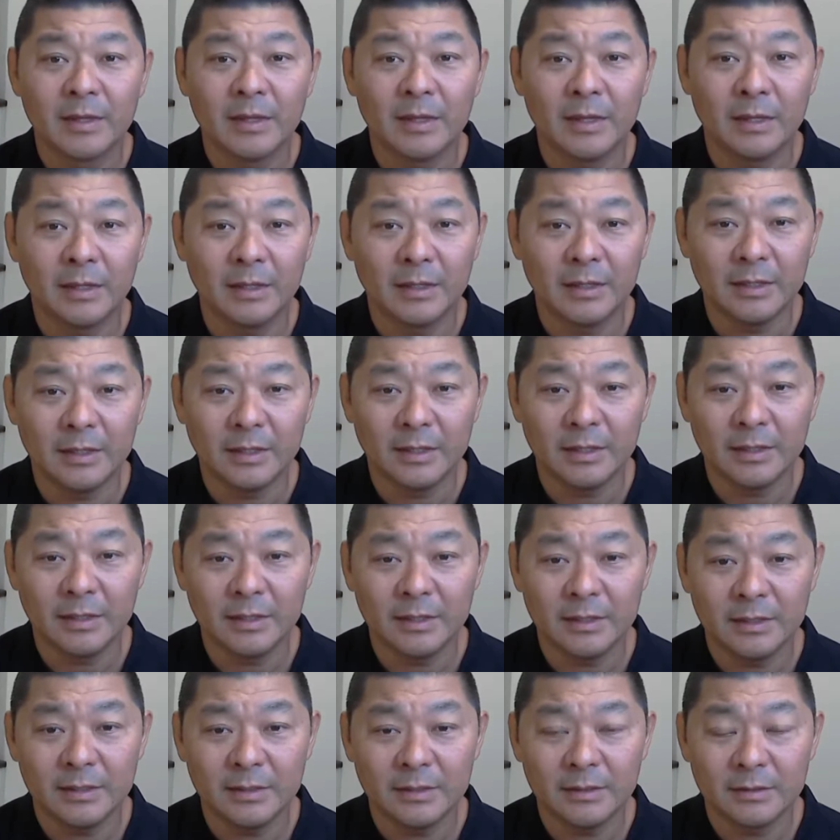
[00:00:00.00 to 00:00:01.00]

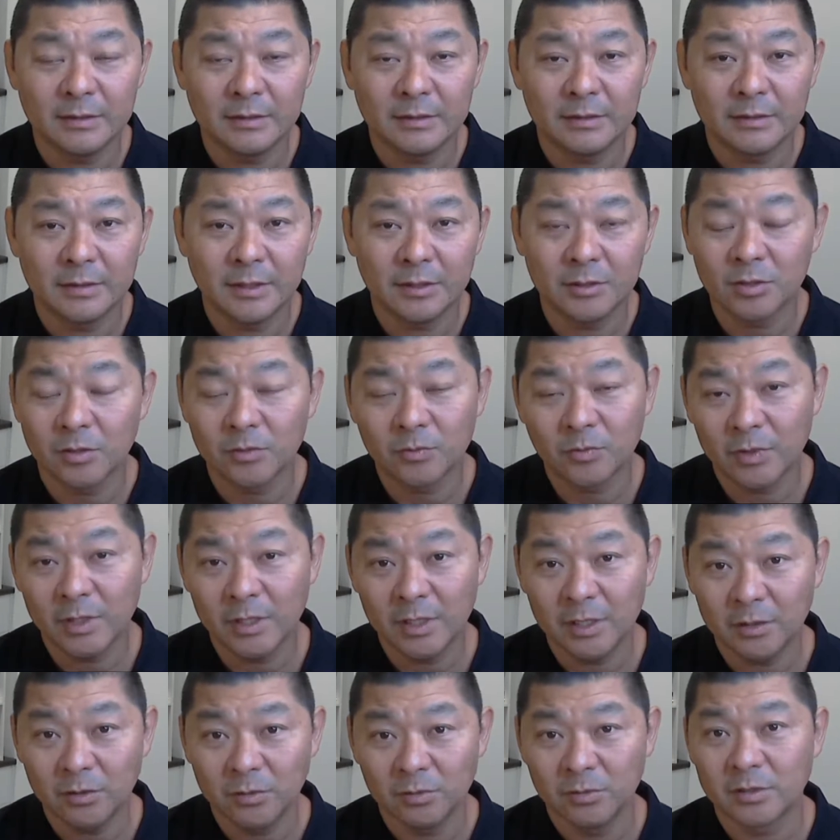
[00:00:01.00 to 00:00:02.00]
And they don't
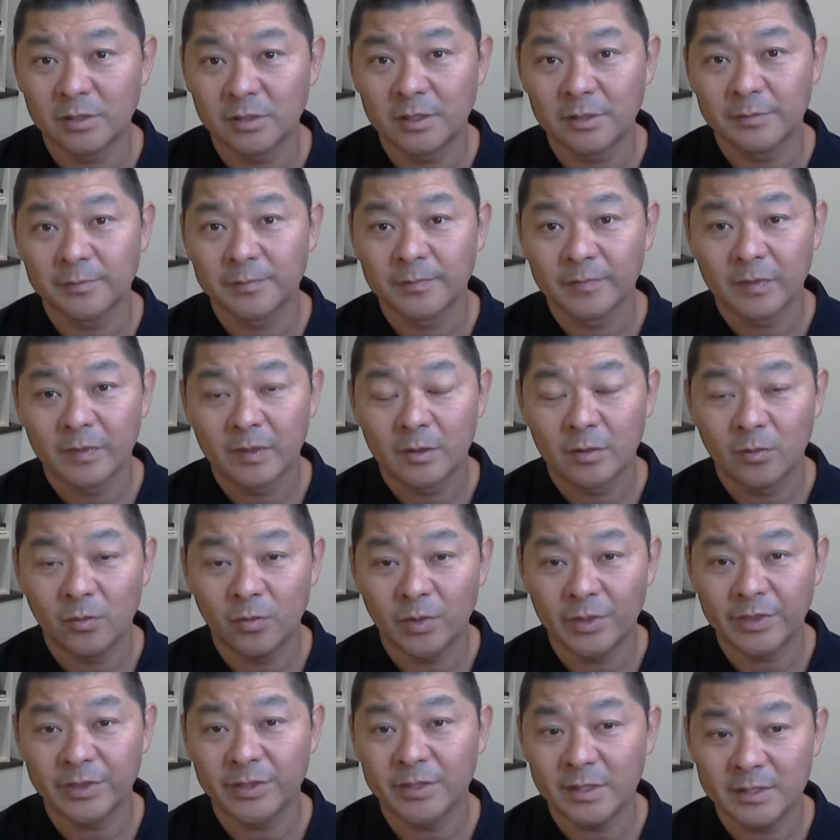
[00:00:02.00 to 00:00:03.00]
really look
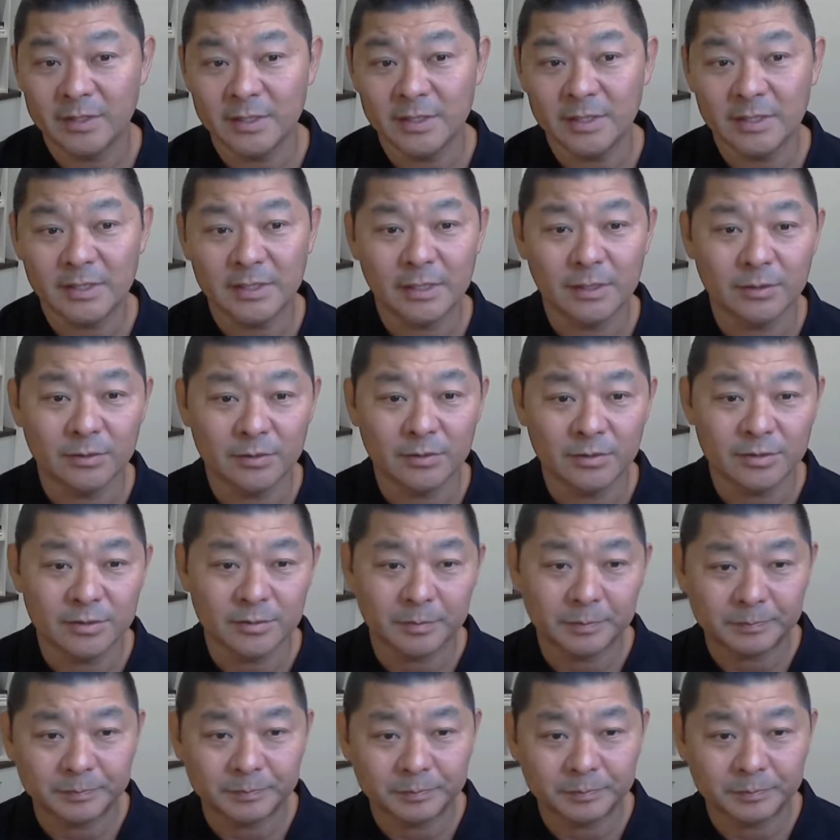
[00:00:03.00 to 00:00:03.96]
with the details.